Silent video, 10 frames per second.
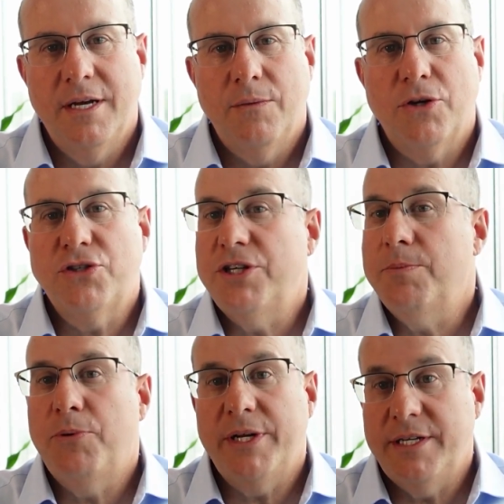While
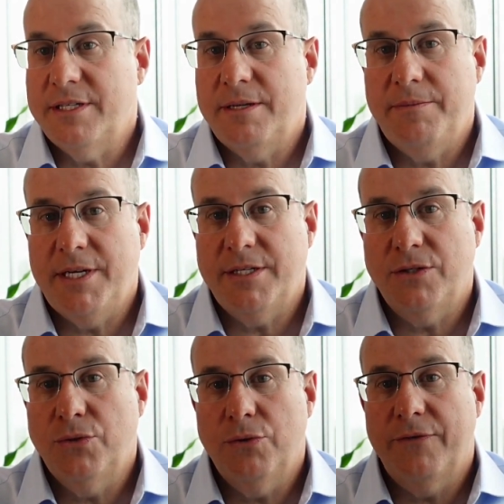SharePoint is an
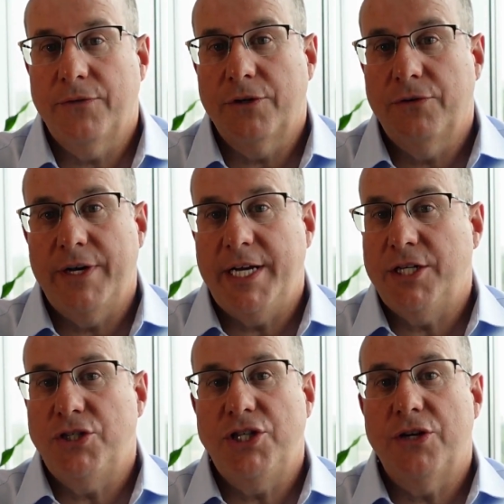amazing tool for
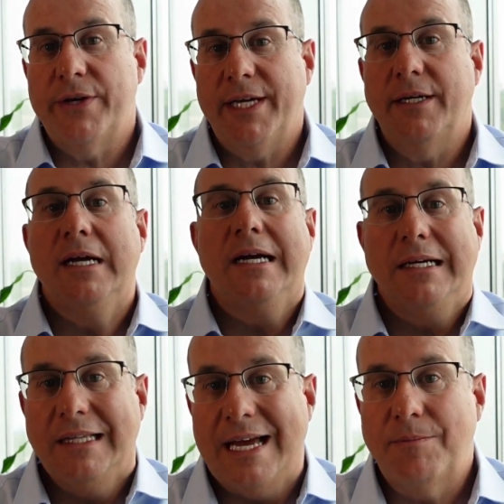creating, sharing,
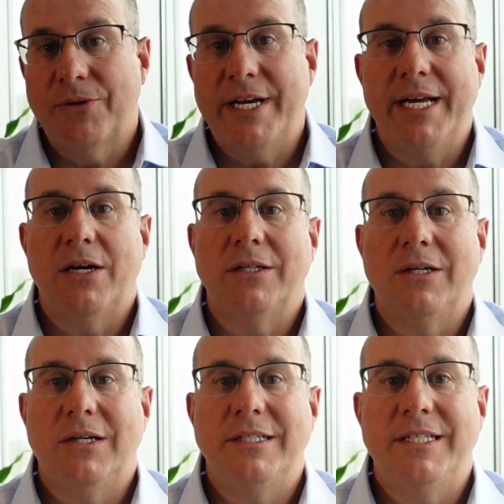collaborating on
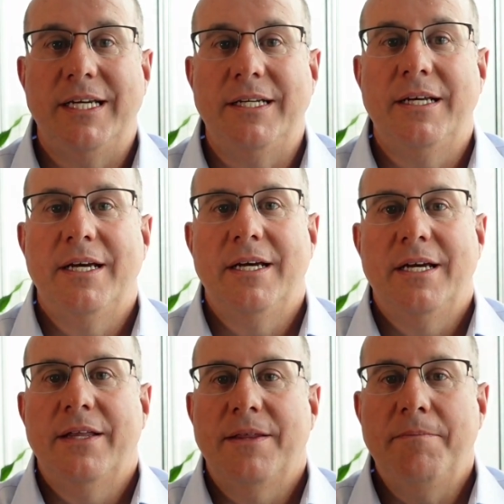content,
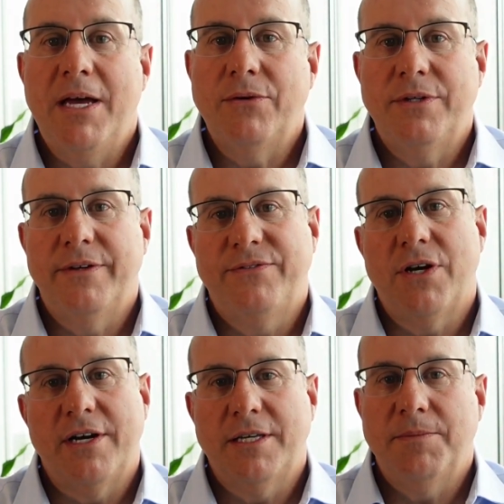the mountain of
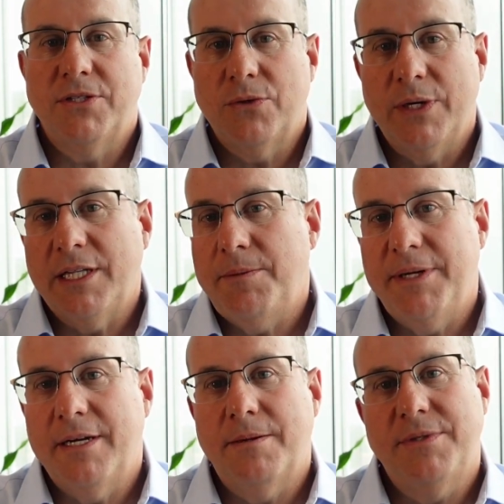documents quickly
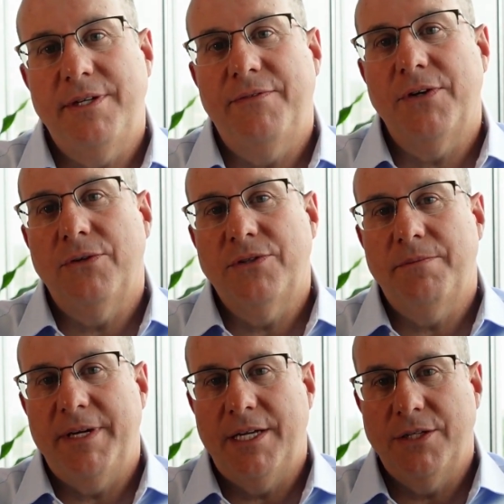becomes difficult to
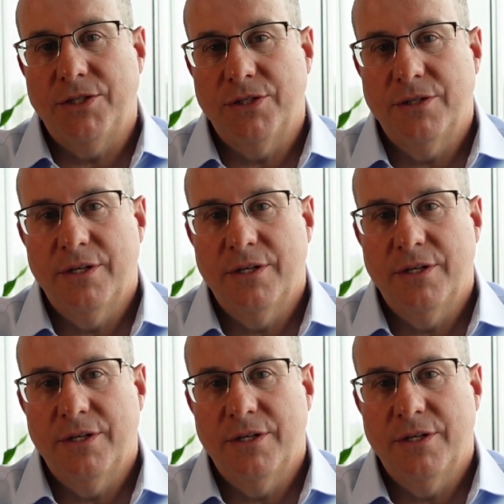manage.